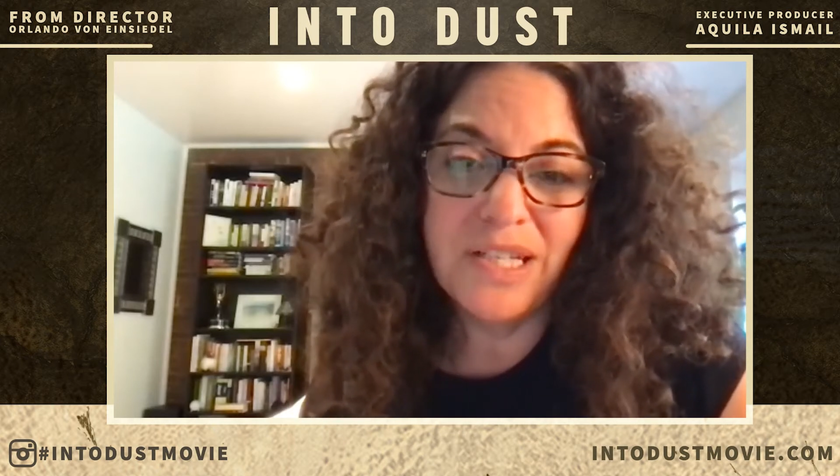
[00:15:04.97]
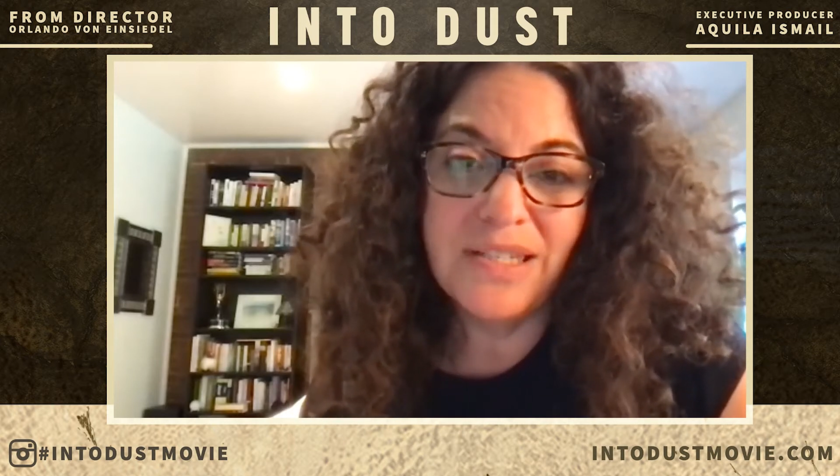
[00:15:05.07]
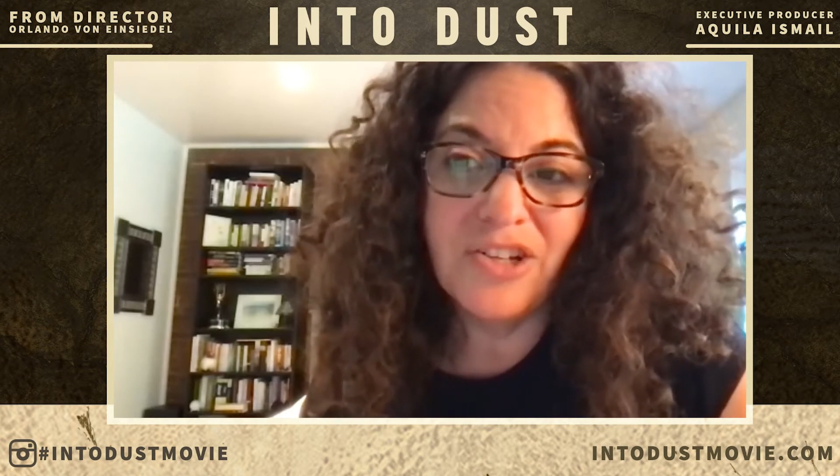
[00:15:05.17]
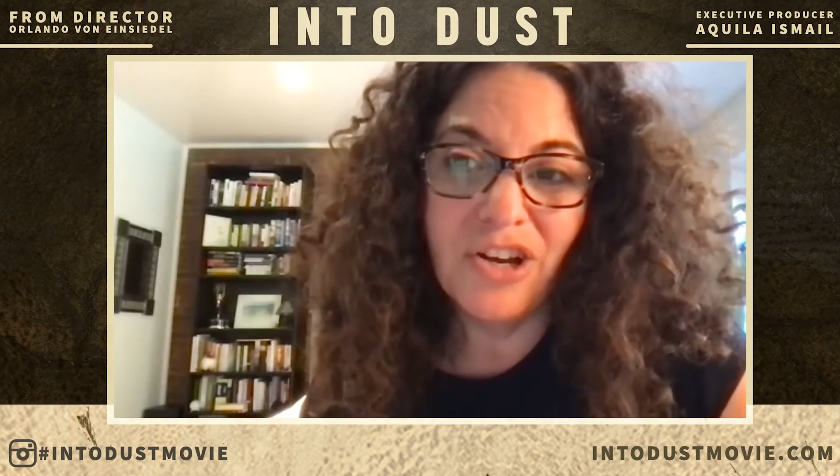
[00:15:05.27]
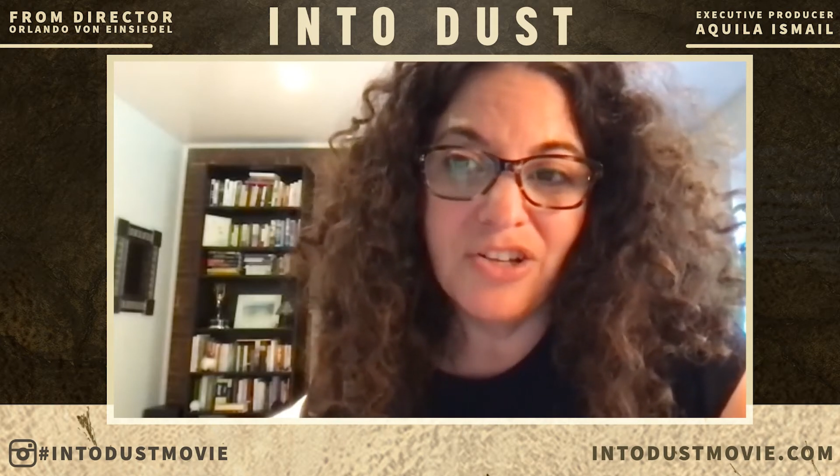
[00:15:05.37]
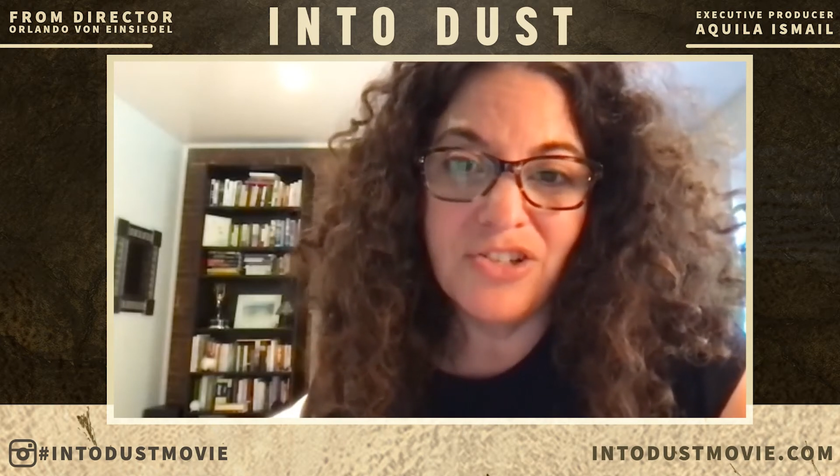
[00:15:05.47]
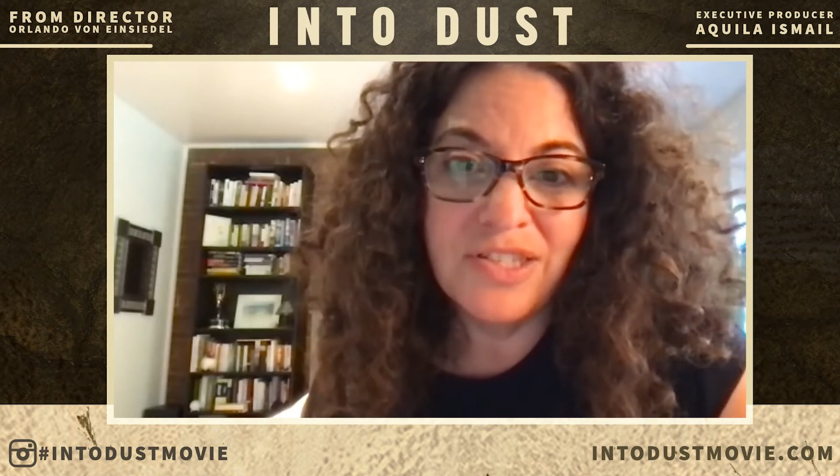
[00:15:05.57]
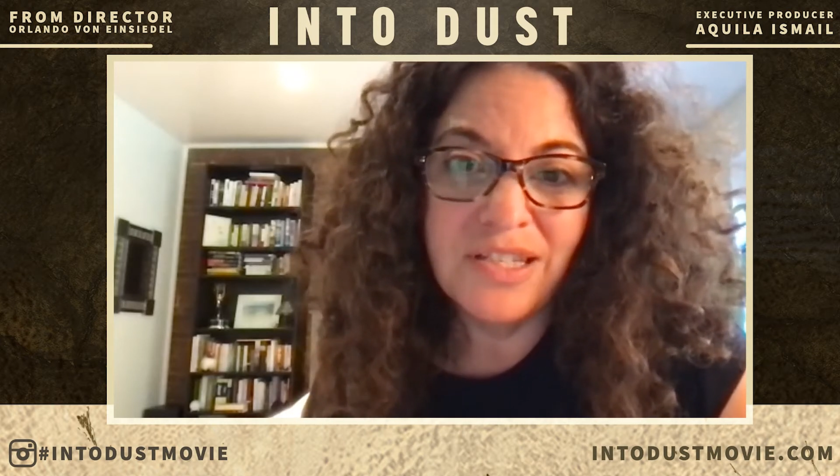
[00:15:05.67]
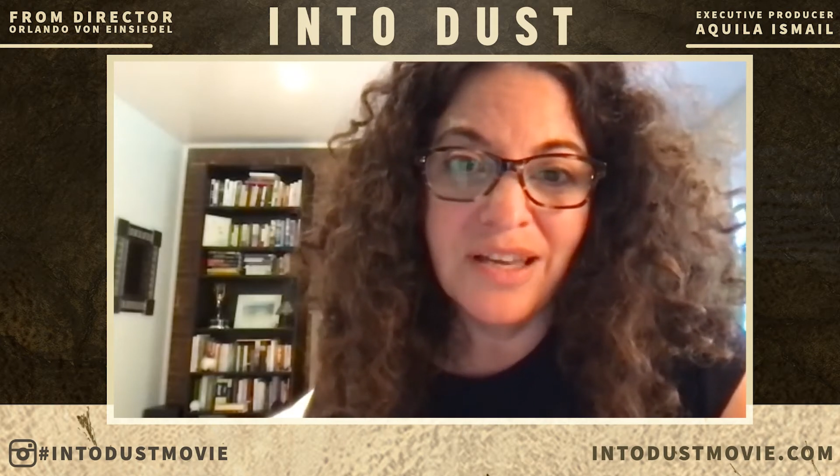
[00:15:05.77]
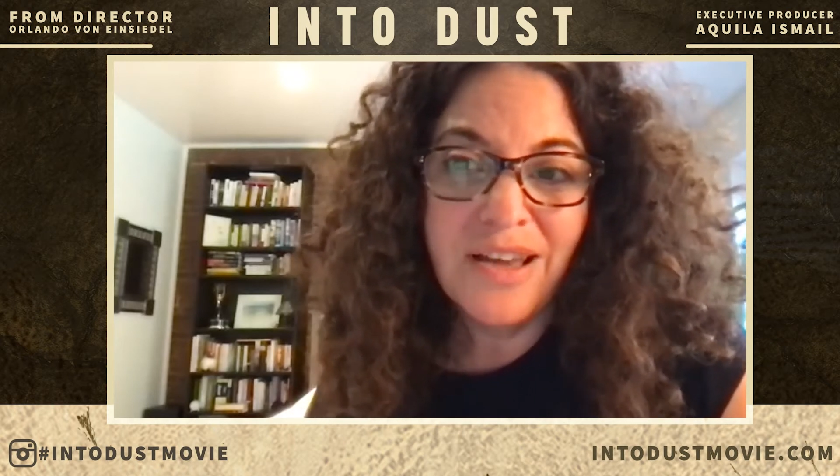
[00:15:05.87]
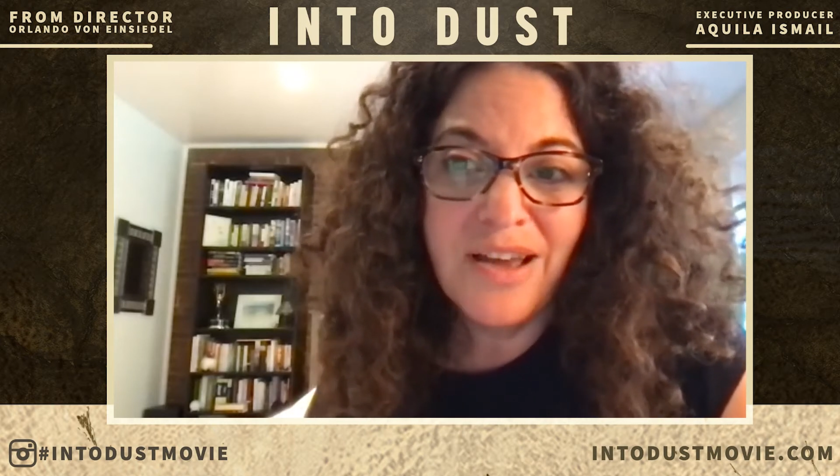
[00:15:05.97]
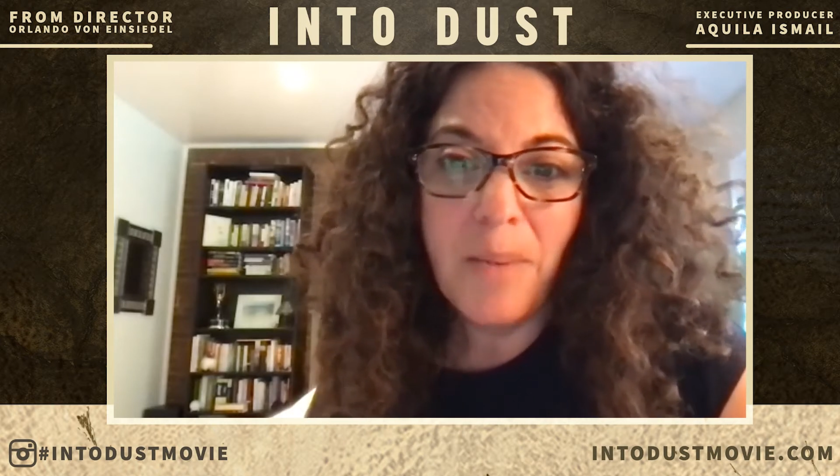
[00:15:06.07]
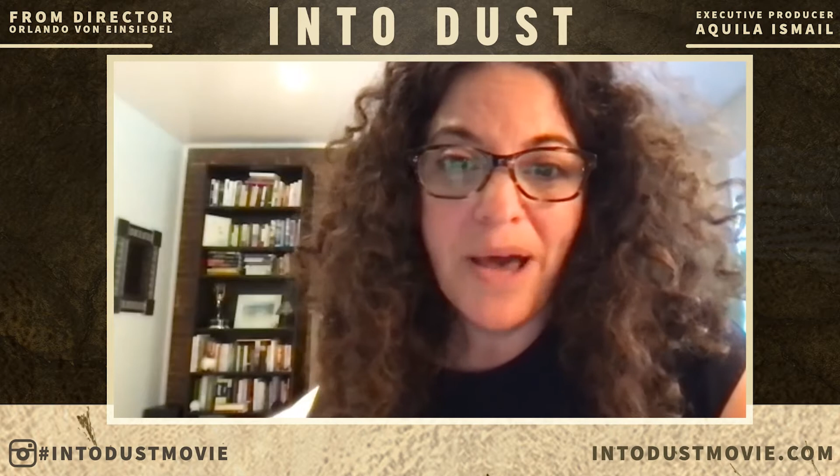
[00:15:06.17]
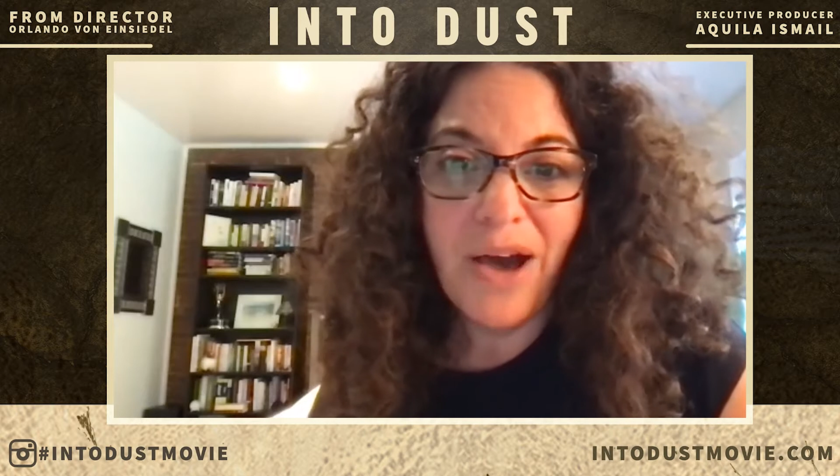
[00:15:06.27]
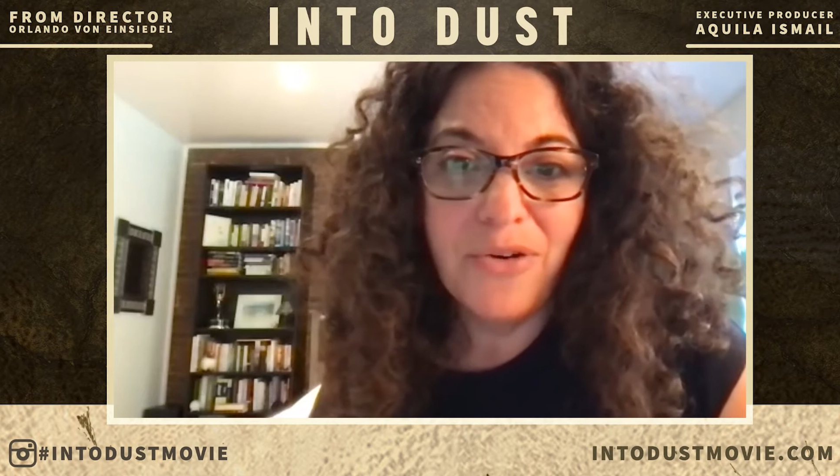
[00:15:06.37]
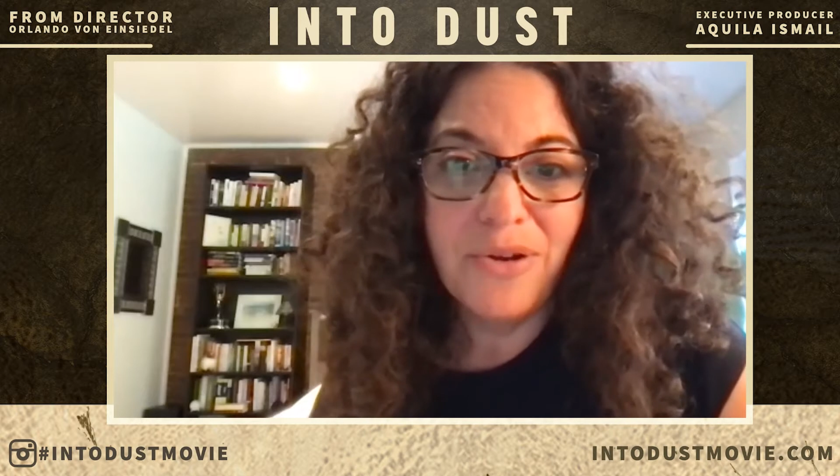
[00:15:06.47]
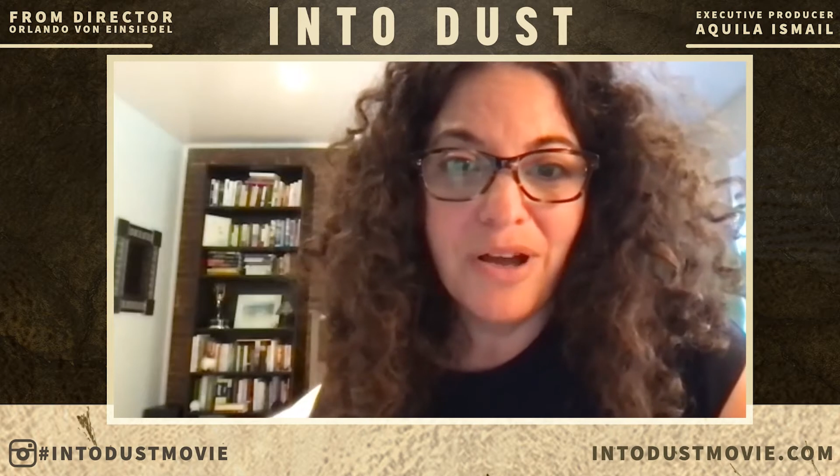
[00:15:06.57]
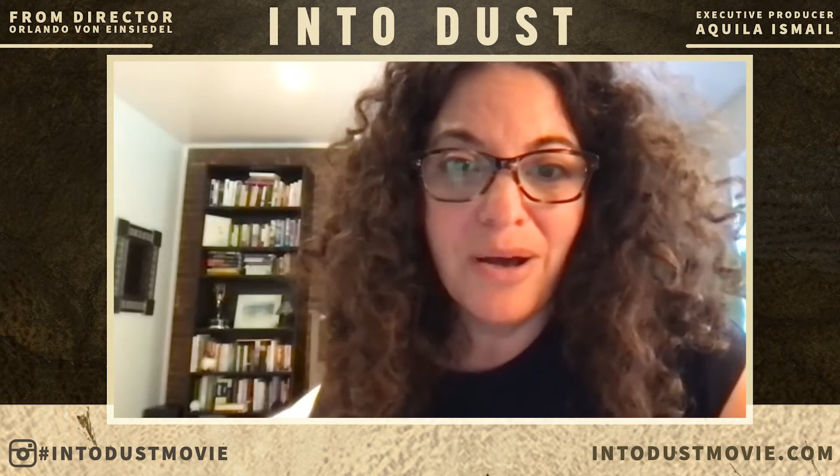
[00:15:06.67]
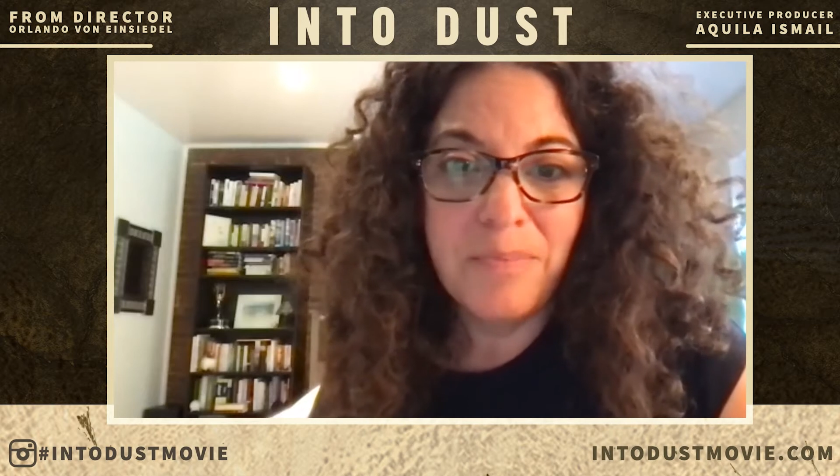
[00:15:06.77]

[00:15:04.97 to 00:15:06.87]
It's not just about